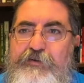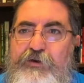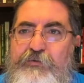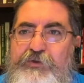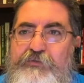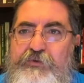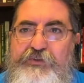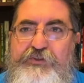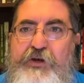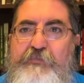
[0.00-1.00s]
or was
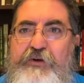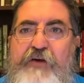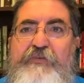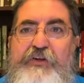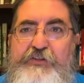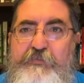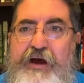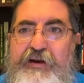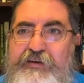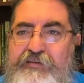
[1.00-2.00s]
there some governance
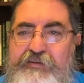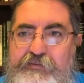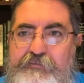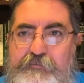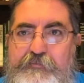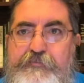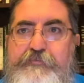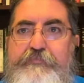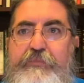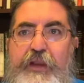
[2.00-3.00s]
about it?
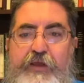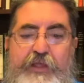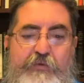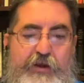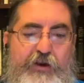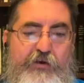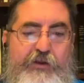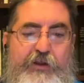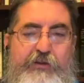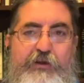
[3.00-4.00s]
I think we could only
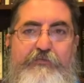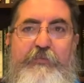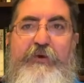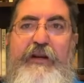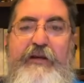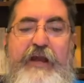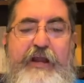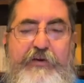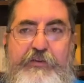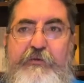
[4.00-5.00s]
conclude from reading
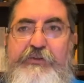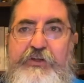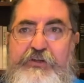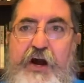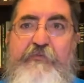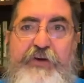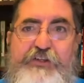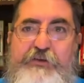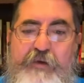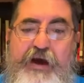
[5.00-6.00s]
Daniel there was a
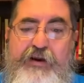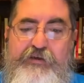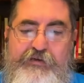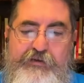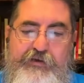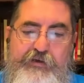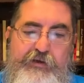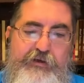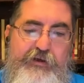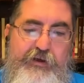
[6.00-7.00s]
governance about it,
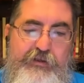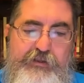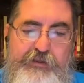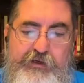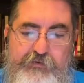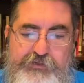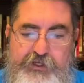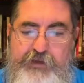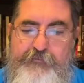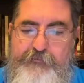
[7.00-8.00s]
that there was
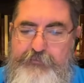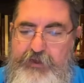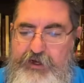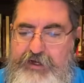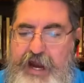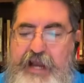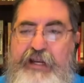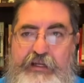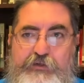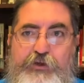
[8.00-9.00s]
a
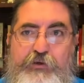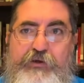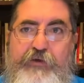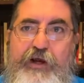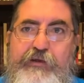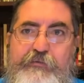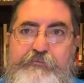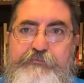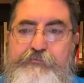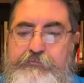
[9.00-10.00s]
guiding to it, right?
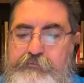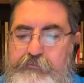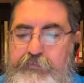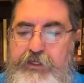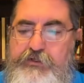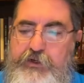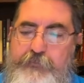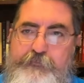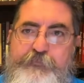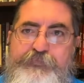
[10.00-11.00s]

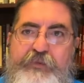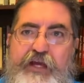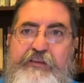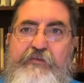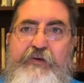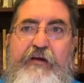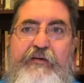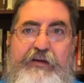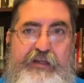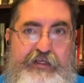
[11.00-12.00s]
So at the
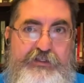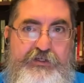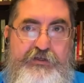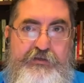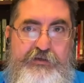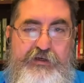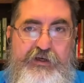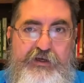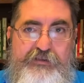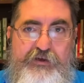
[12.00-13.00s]
very least,
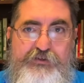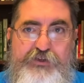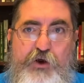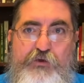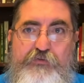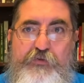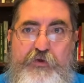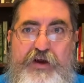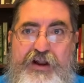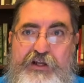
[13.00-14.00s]
there's total
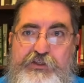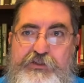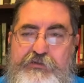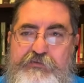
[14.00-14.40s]
foreknowledge.